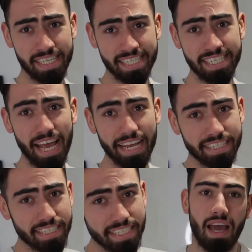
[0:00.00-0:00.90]

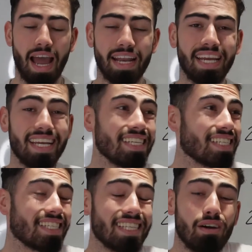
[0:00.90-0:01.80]
Sex. And in
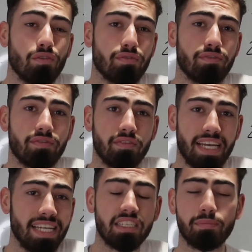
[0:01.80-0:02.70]
itself,
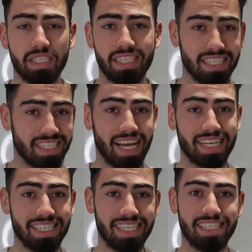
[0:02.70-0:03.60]
intimacy and
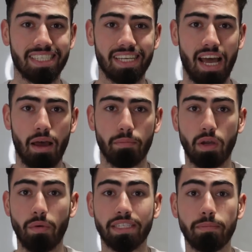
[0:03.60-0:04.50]
sex is um,
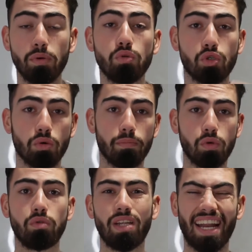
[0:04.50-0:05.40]
going to boost your
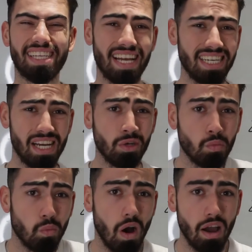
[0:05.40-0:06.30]
mood, and it's actually a
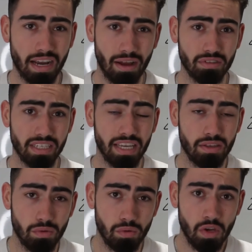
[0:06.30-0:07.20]
good workout to get
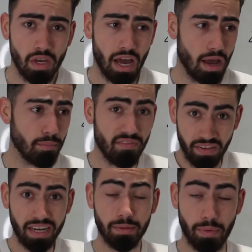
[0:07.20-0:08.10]
you um,
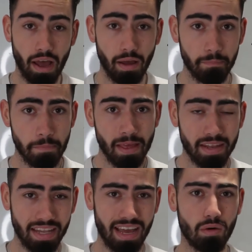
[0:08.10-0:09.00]
feeling better.
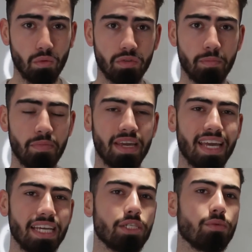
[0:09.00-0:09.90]
Now, the
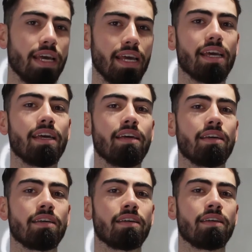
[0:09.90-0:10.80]
big issue here
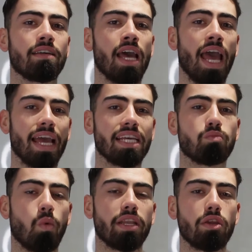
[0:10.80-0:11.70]
is
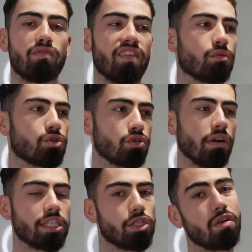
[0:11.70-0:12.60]
when you feel
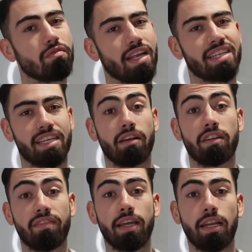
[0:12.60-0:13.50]
stressed, you don't
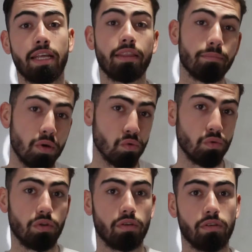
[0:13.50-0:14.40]
necessarily feel in the
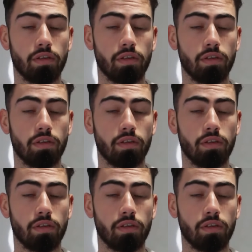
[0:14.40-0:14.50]
mood.